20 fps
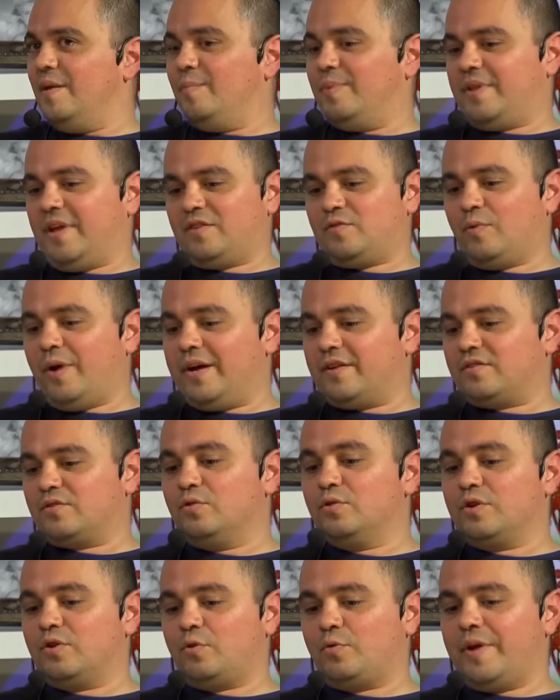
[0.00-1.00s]
but that's why it's
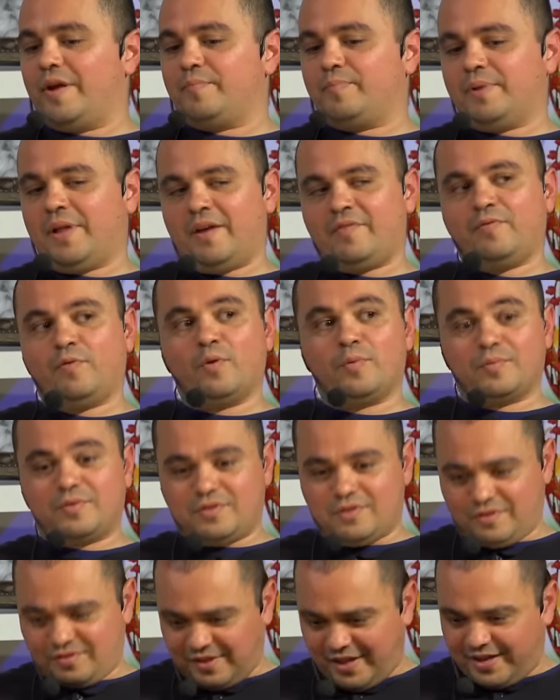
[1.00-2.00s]
cool to create platforms
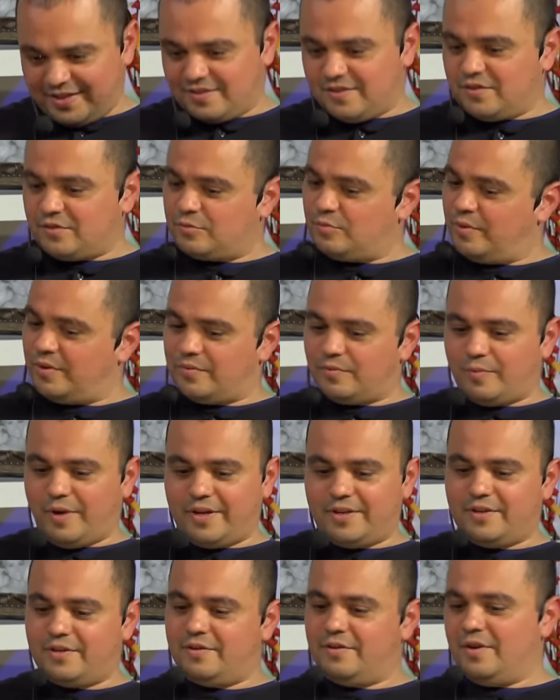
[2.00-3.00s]
just like this one
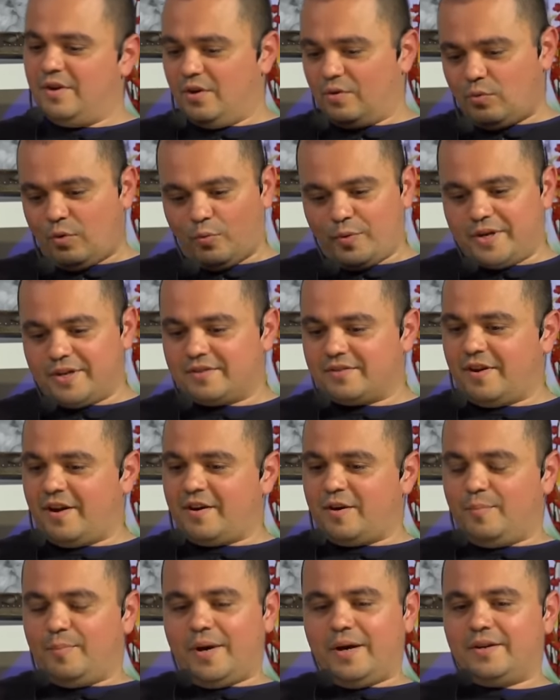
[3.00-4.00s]
right here, where we could
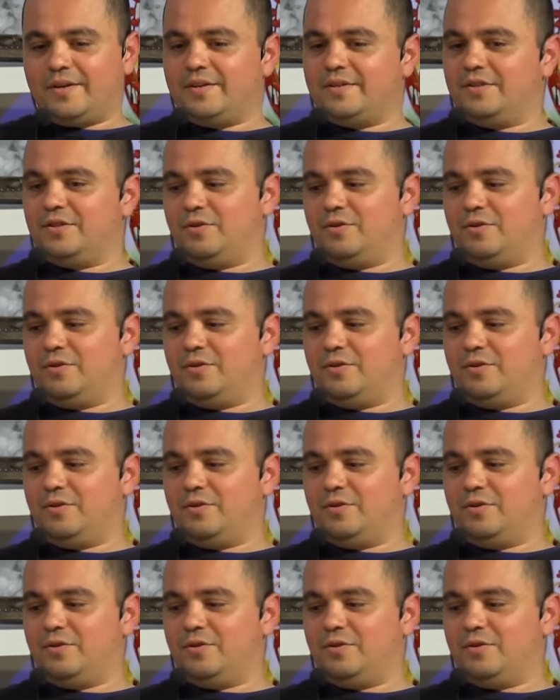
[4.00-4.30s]
talk about it.